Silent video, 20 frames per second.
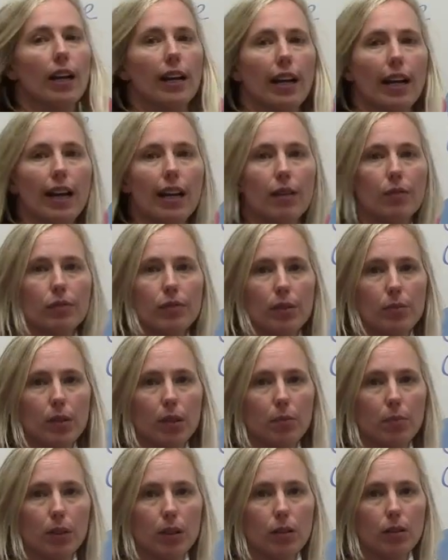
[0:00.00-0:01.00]
atom from the
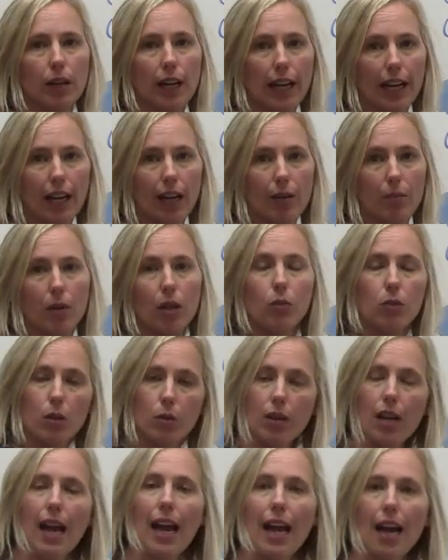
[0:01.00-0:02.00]
blue atom. We
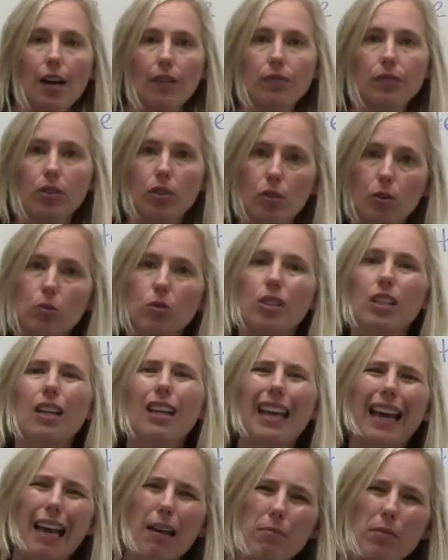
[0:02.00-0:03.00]
would have to use
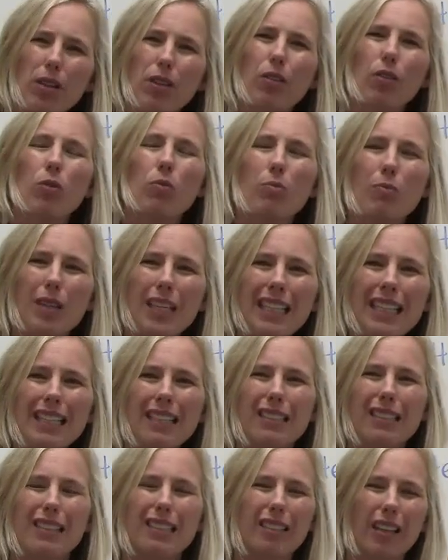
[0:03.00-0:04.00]
chemical
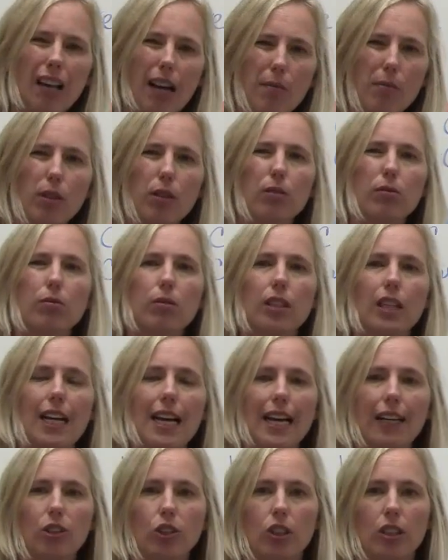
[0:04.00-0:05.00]
means, chemical
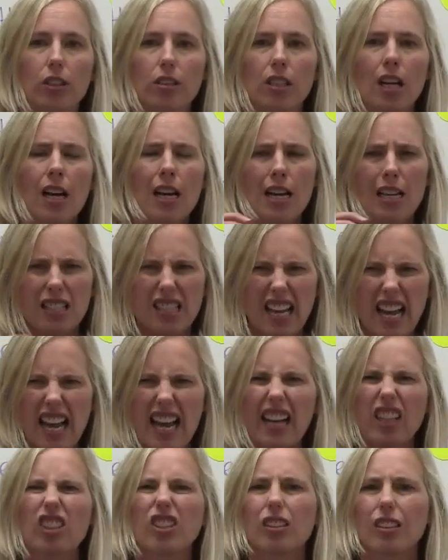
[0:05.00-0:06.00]
reactions to
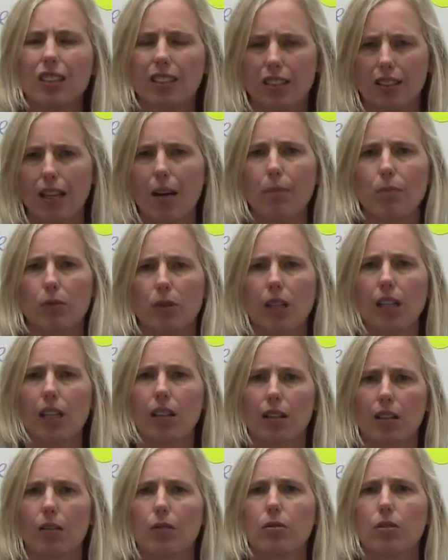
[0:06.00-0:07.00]
actually separate
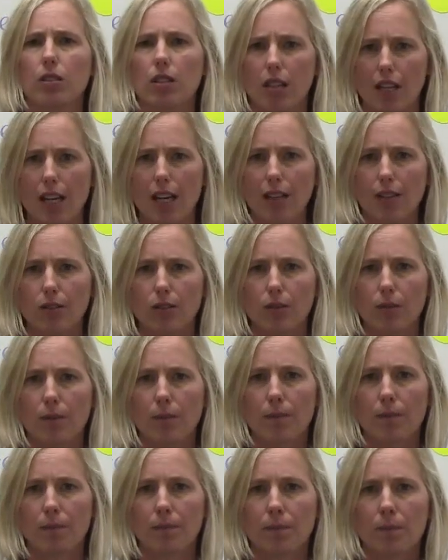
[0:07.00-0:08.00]
those things.
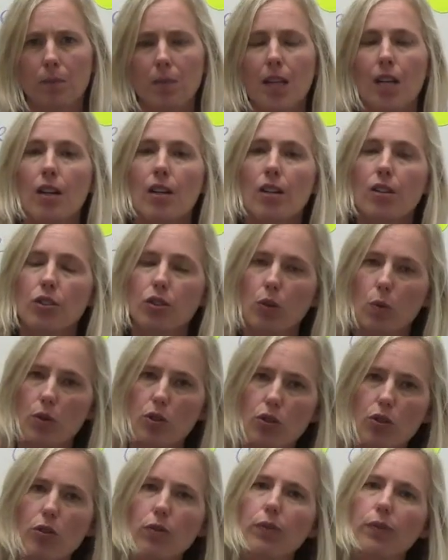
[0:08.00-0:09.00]
So when
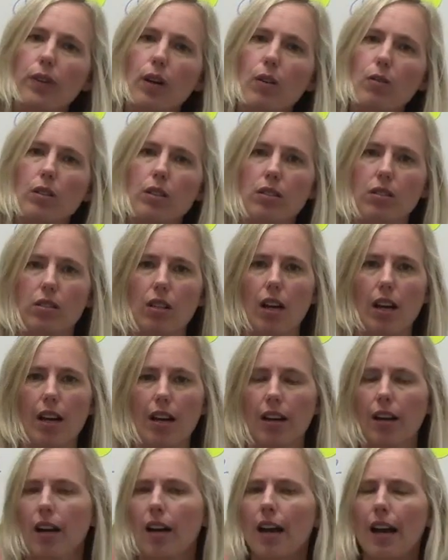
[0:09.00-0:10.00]
you focus
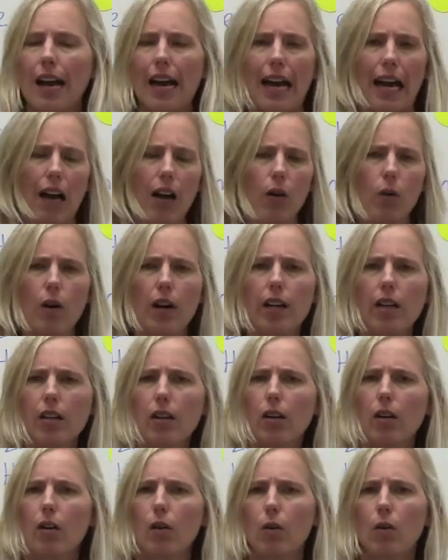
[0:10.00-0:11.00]
on how do I
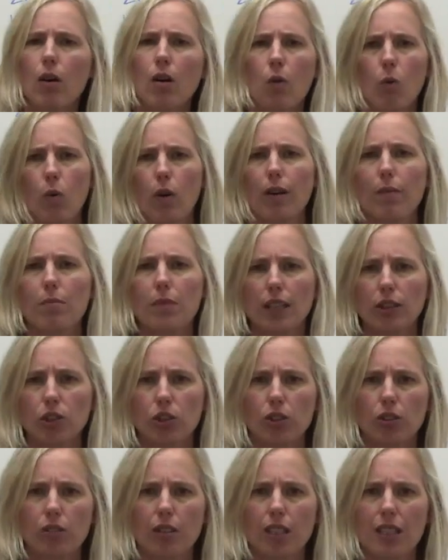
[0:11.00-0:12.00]
know what a
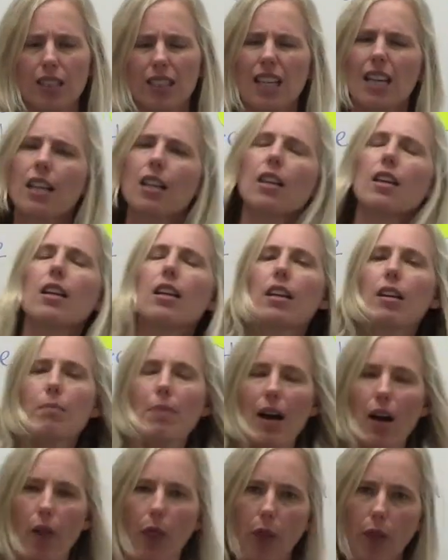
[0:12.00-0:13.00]
mixture is, think
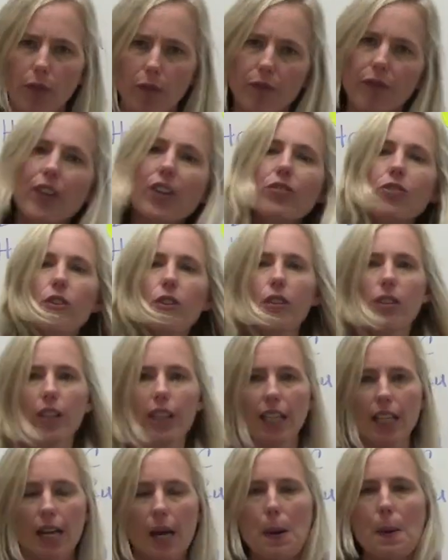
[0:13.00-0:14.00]
about
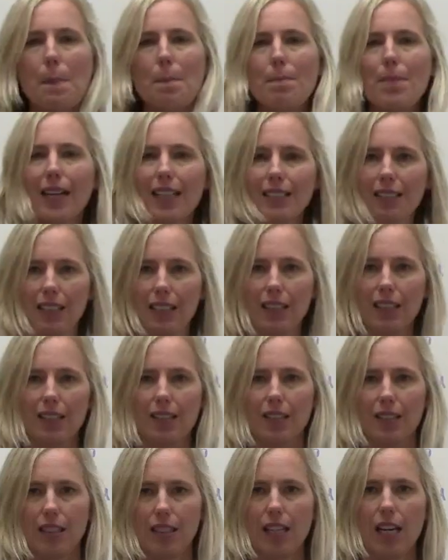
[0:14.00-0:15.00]
physically mixing
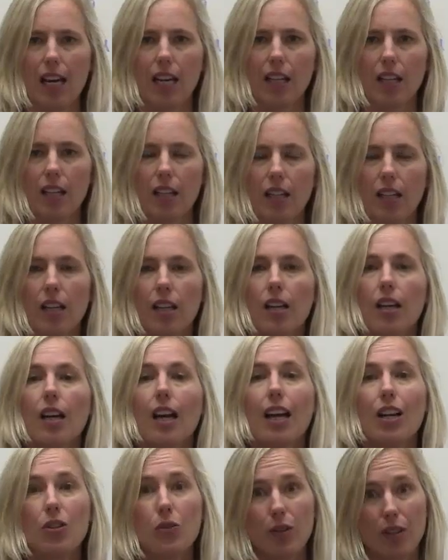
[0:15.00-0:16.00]
this together
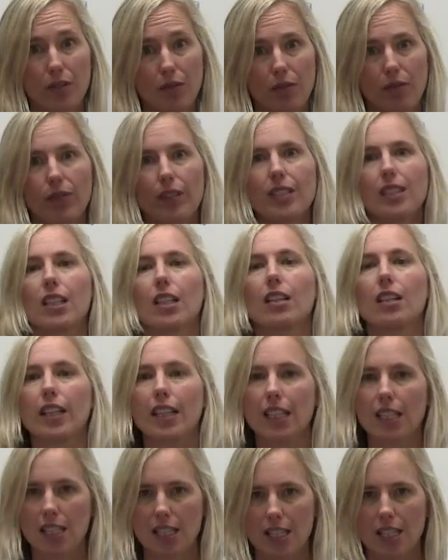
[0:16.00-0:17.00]
and you can
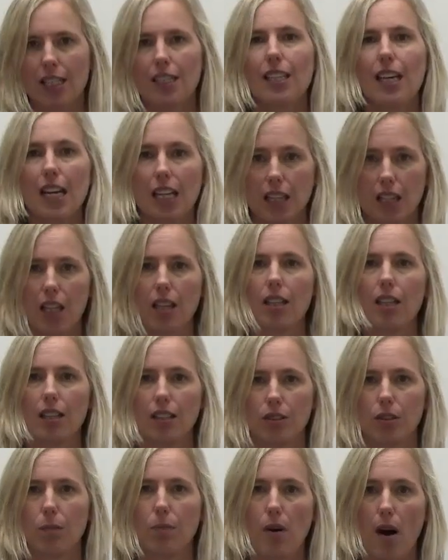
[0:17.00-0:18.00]
physically take the
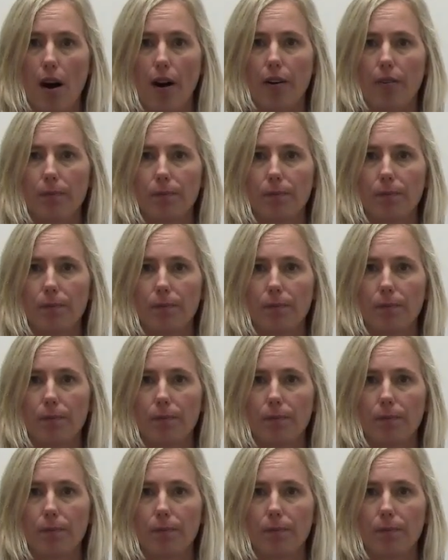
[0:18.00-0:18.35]
things apart.